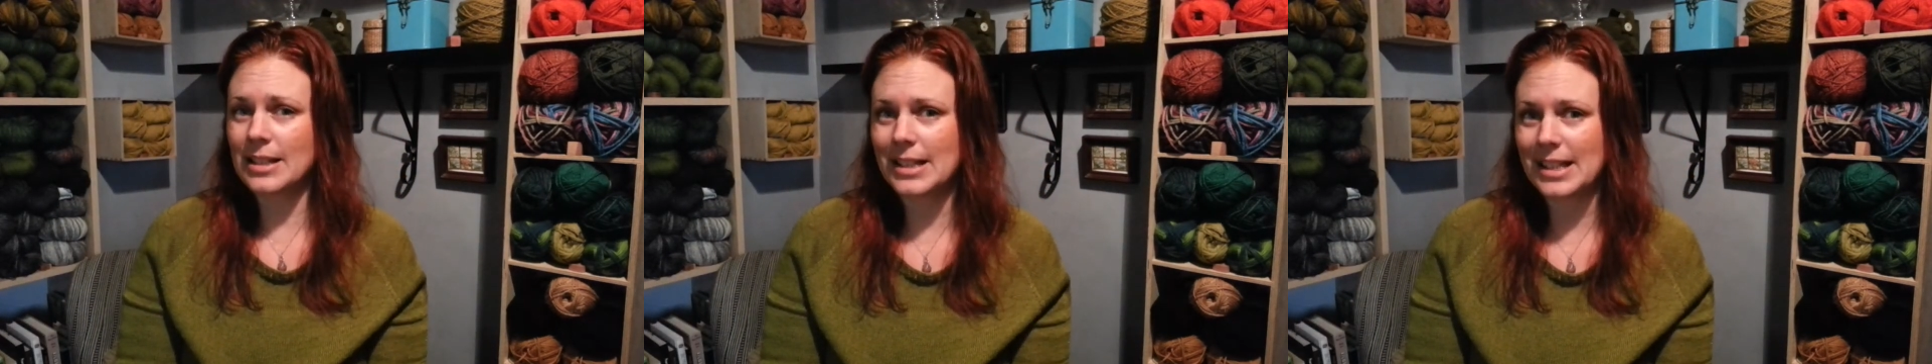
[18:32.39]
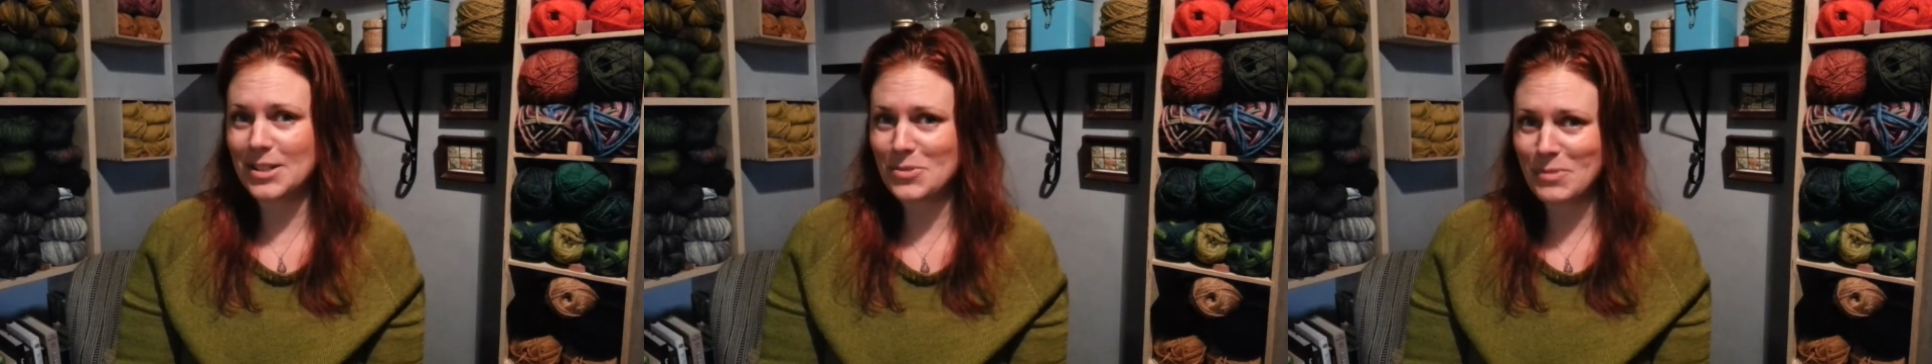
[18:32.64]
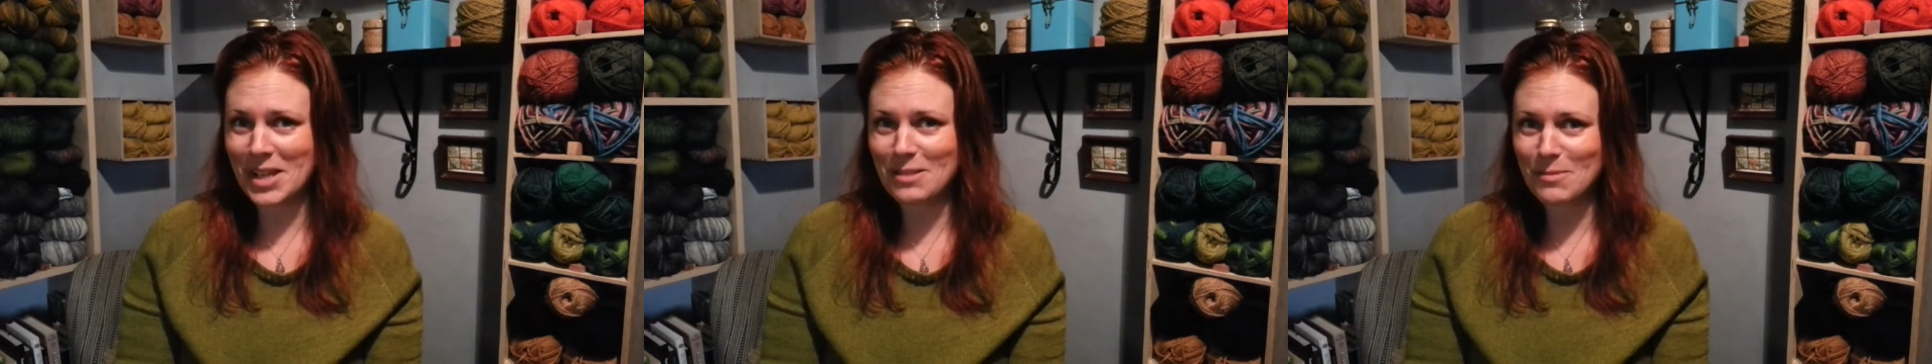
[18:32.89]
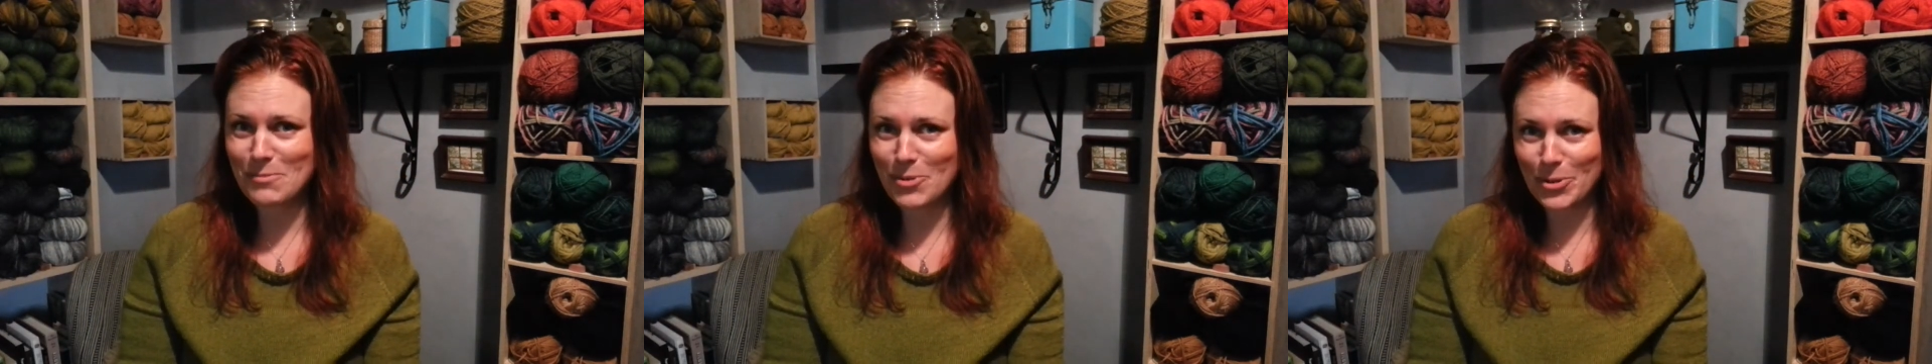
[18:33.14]
can you make
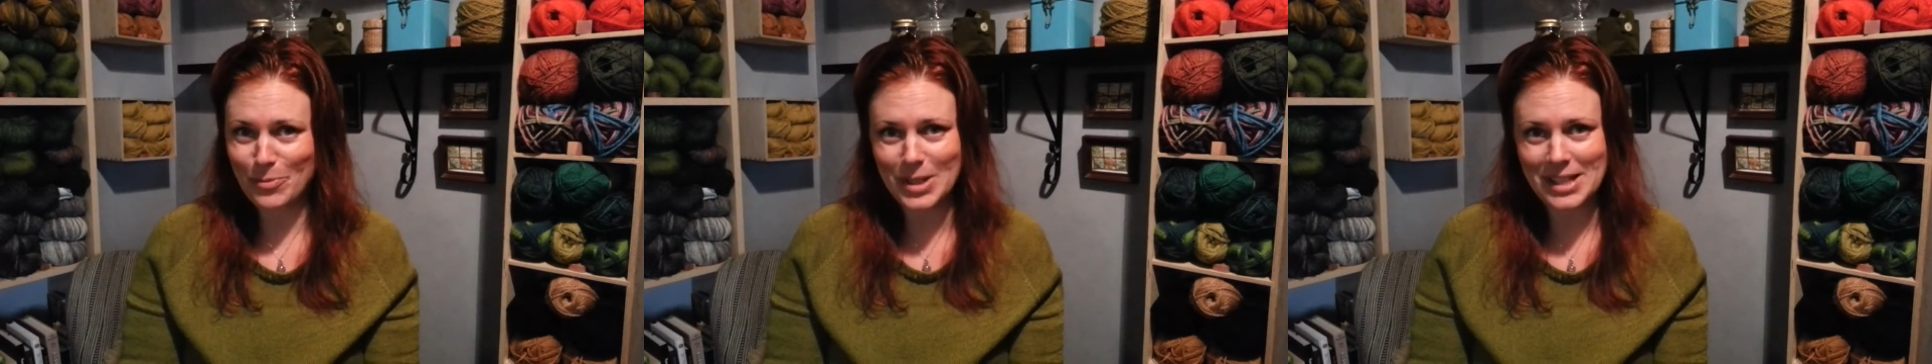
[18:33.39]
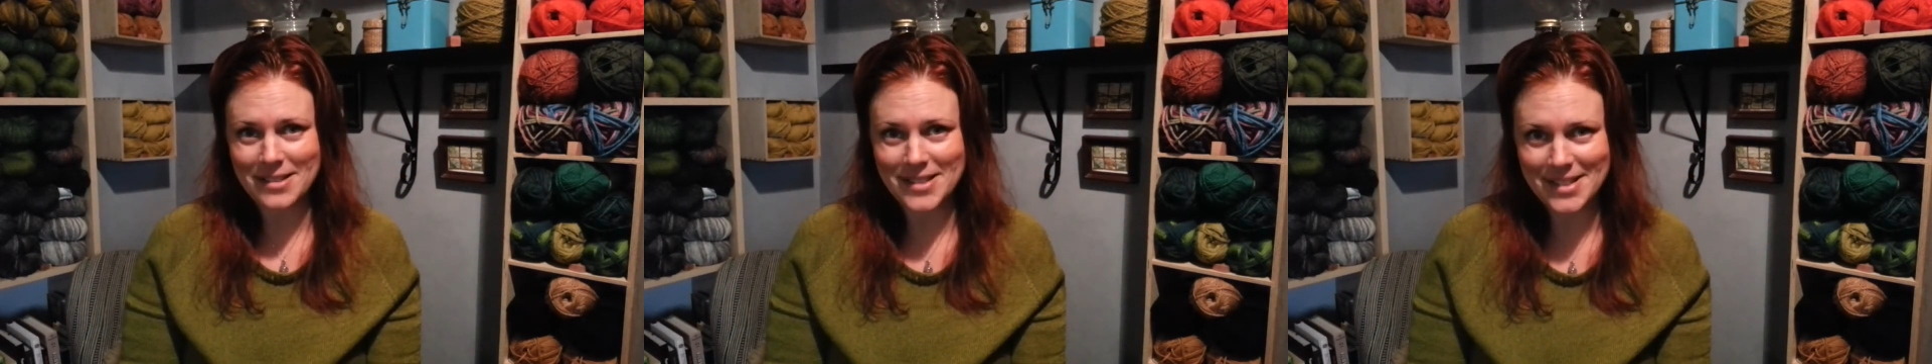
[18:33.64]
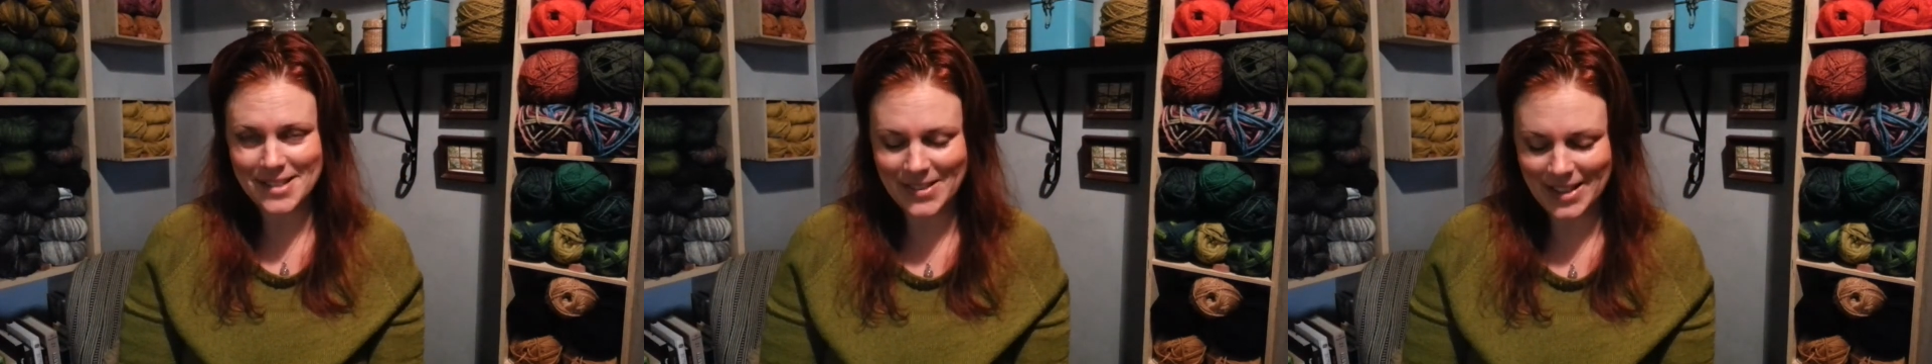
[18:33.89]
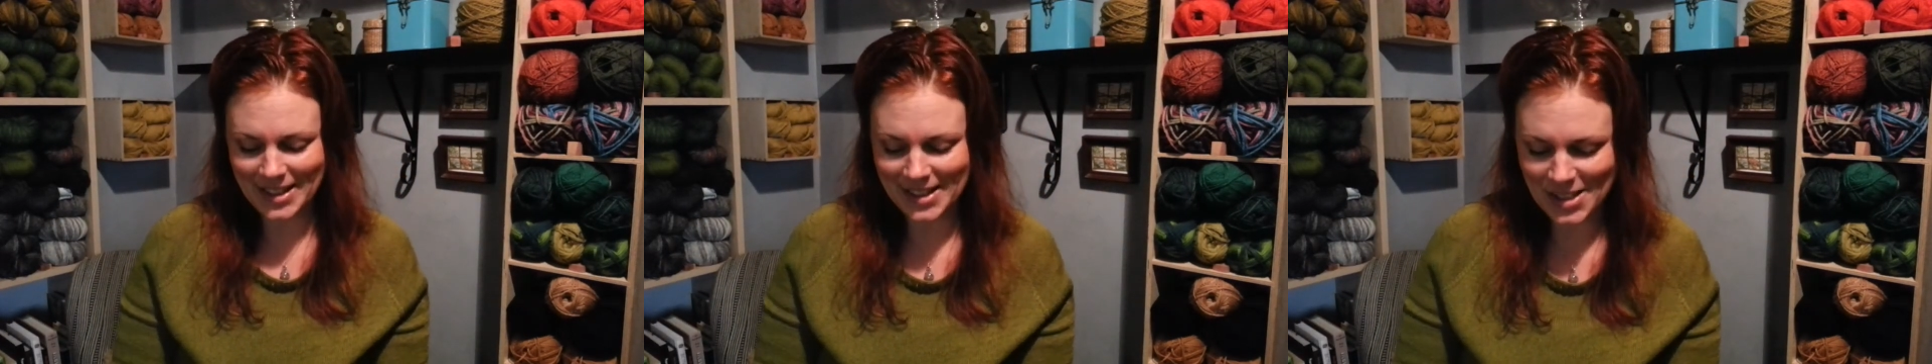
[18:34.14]
me more, please?
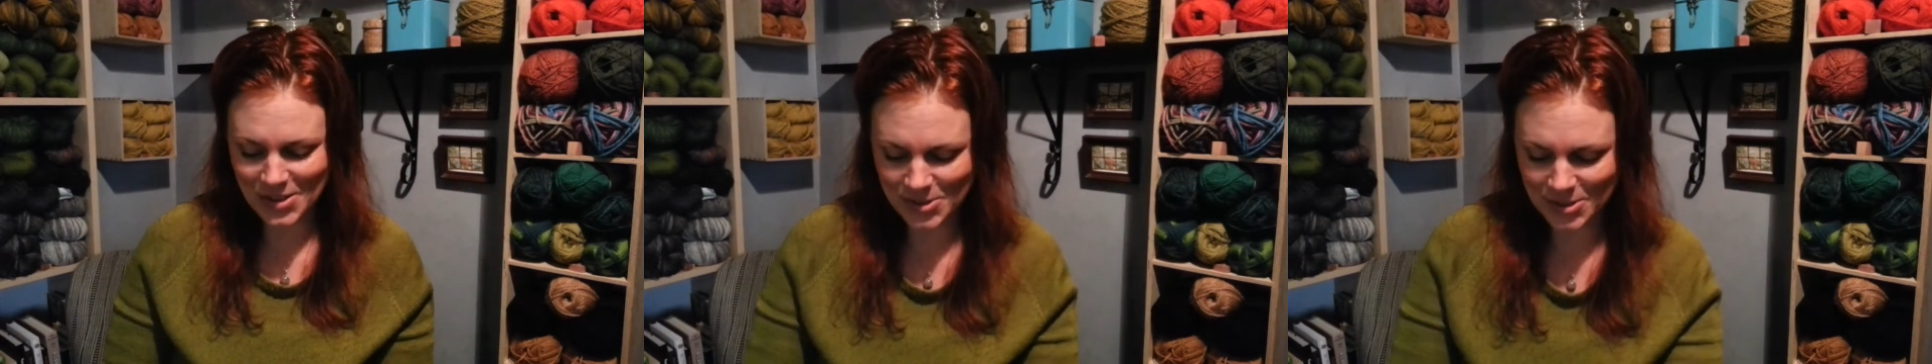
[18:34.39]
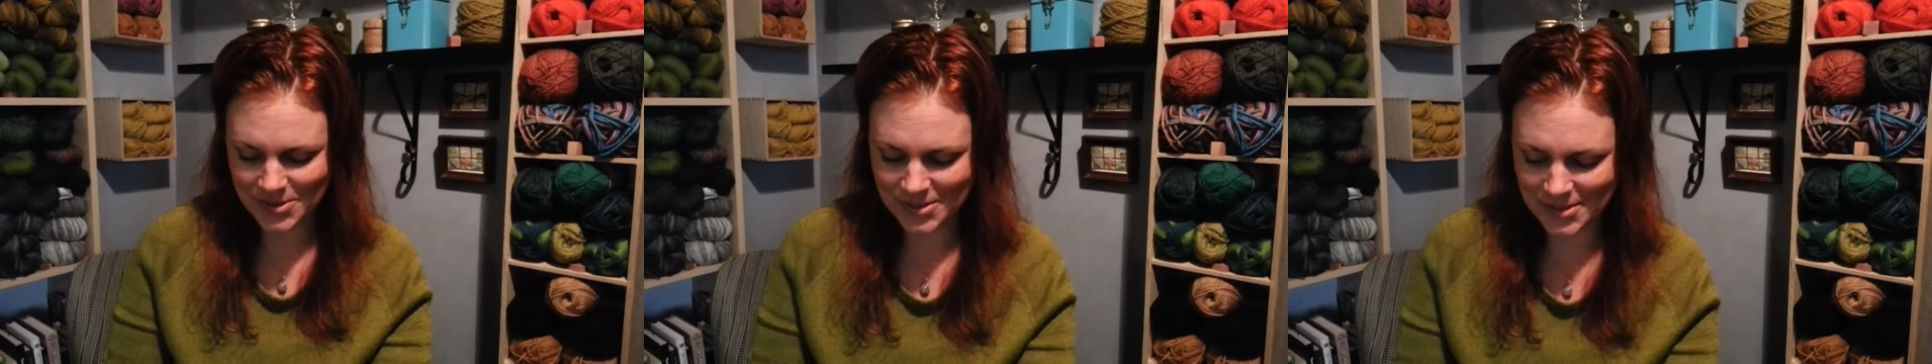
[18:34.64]
Thank you.